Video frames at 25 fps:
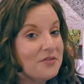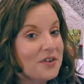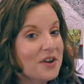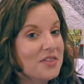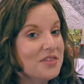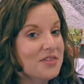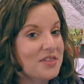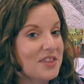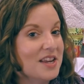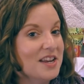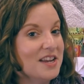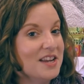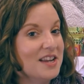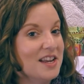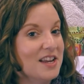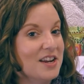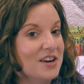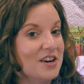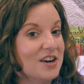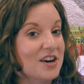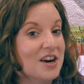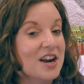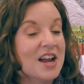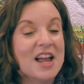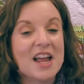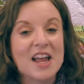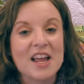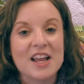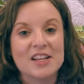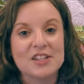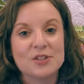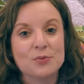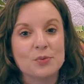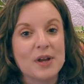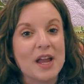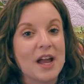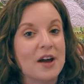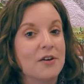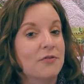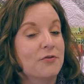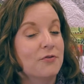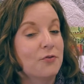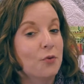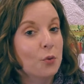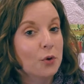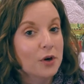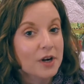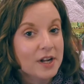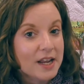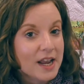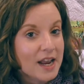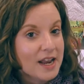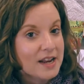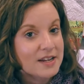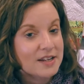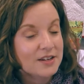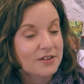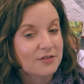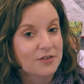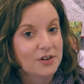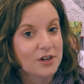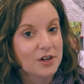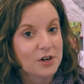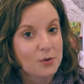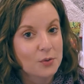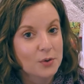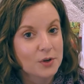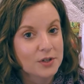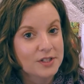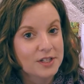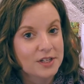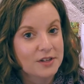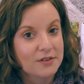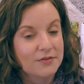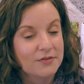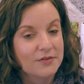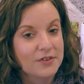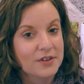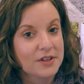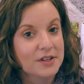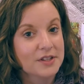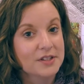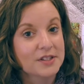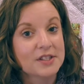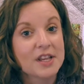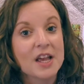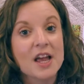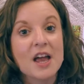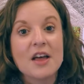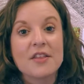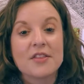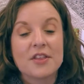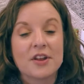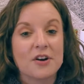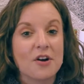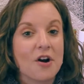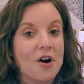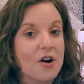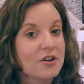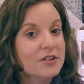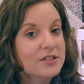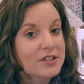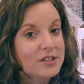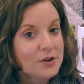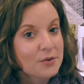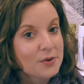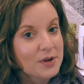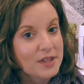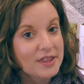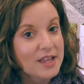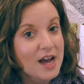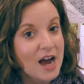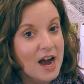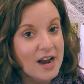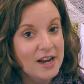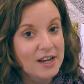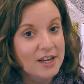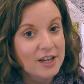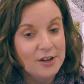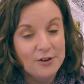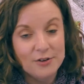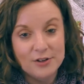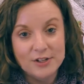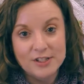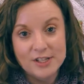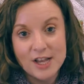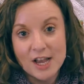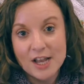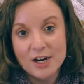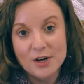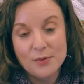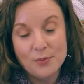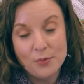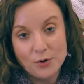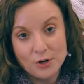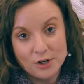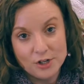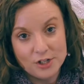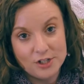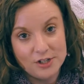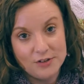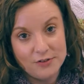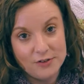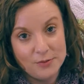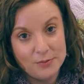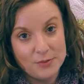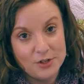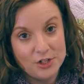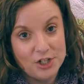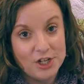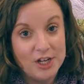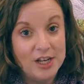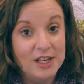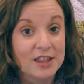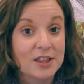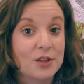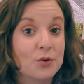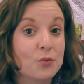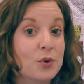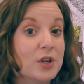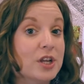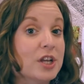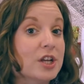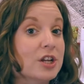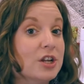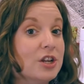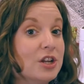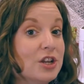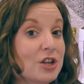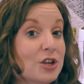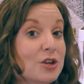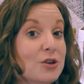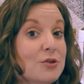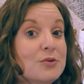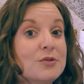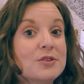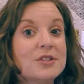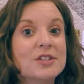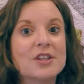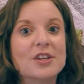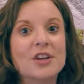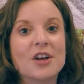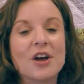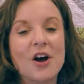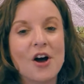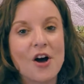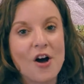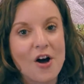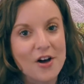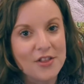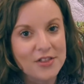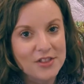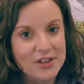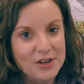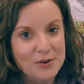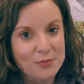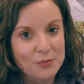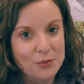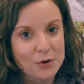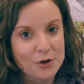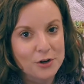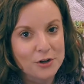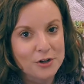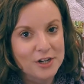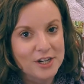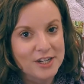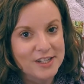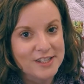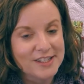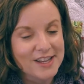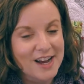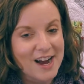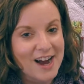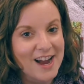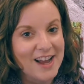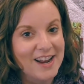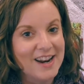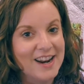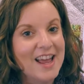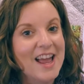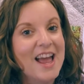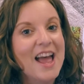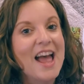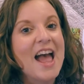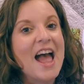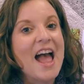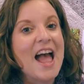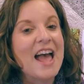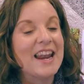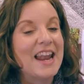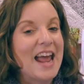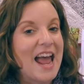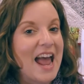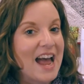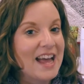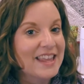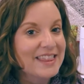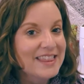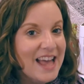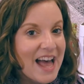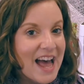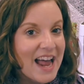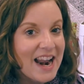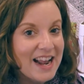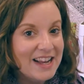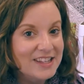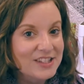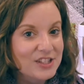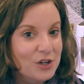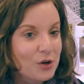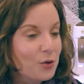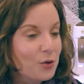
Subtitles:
fun thing here is we have 48 different quilting fills that are also in the IQ Designer portion of the machine that we can use on the embroidery side and add that as a